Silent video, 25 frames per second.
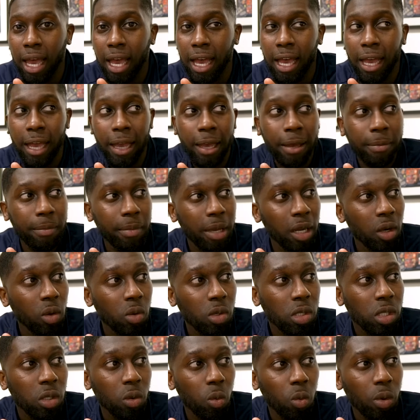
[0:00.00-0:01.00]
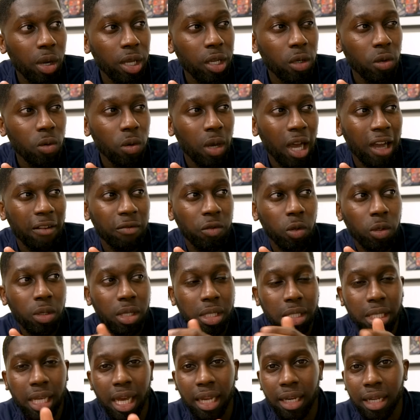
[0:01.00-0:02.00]
And also what you have to
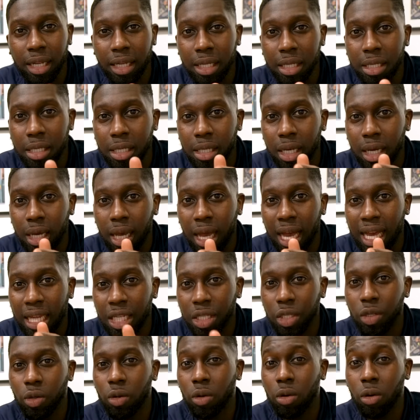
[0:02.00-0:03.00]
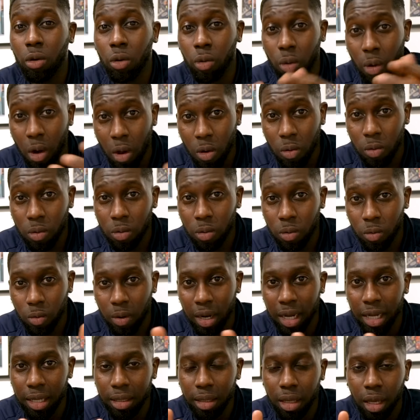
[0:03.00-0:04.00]
understand is, as you grow,
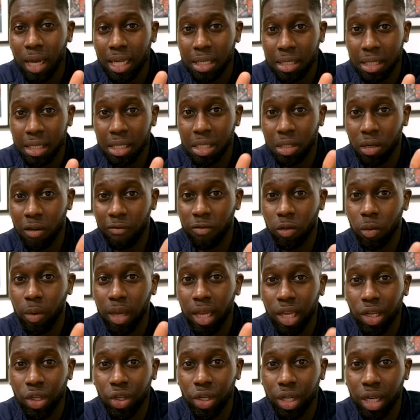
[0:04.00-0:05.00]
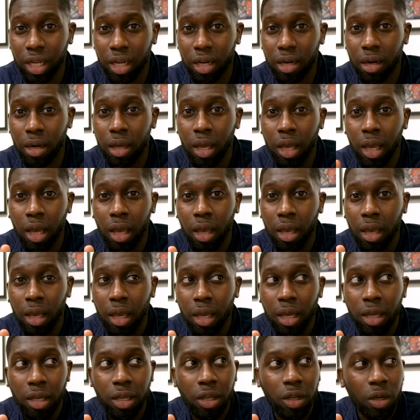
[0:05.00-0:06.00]
right, as a software engineer,
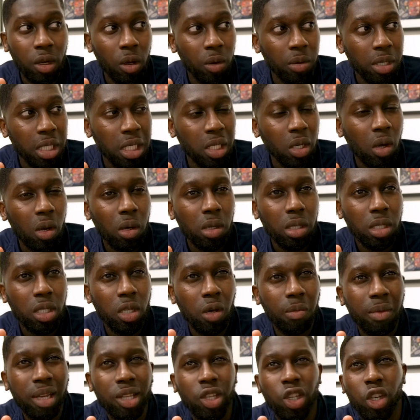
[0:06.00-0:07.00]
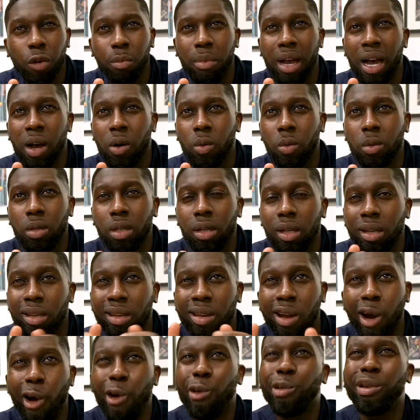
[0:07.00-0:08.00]
you know, it's not so much about
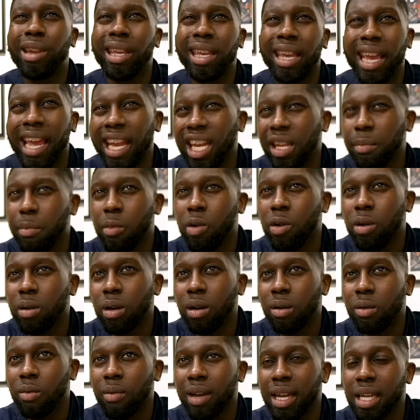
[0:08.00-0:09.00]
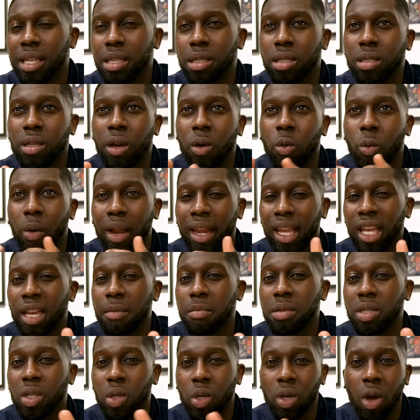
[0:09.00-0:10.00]
coding anymore, right? So when it
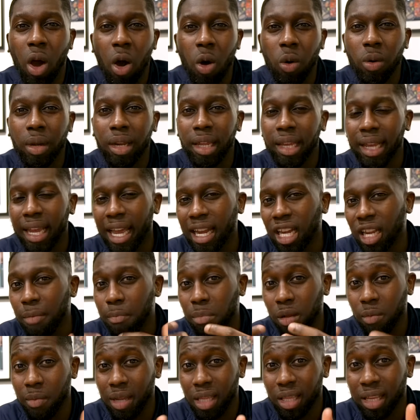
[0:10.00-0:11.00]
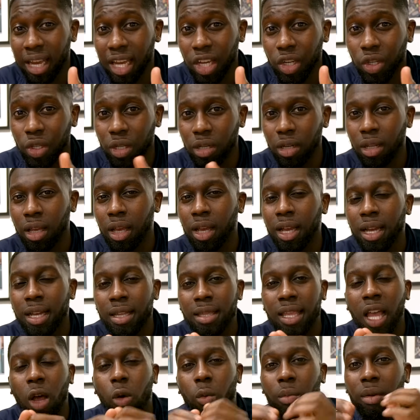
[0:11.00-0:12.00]
comes to coding and implementation,
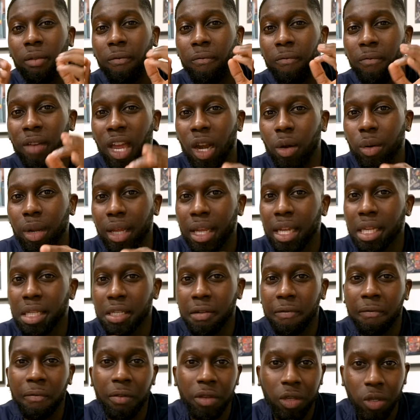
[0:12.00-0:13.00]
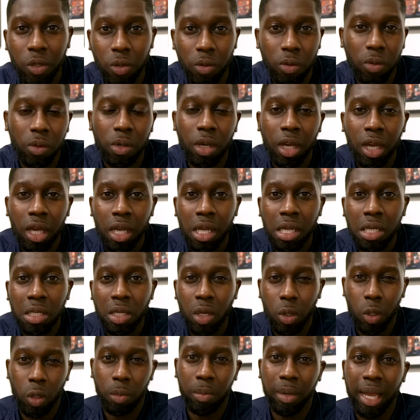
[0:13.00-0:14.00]
that will be very easy for you.
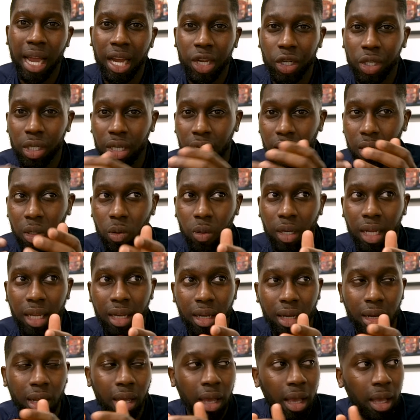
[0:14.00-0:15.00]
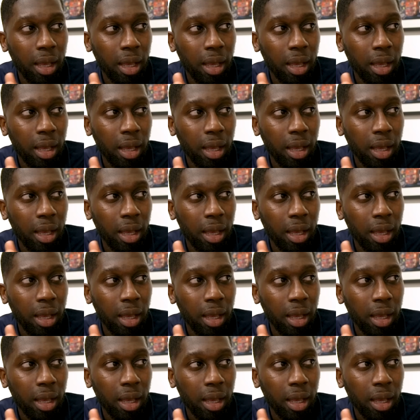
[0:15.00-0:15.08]
So you'll be actually looking,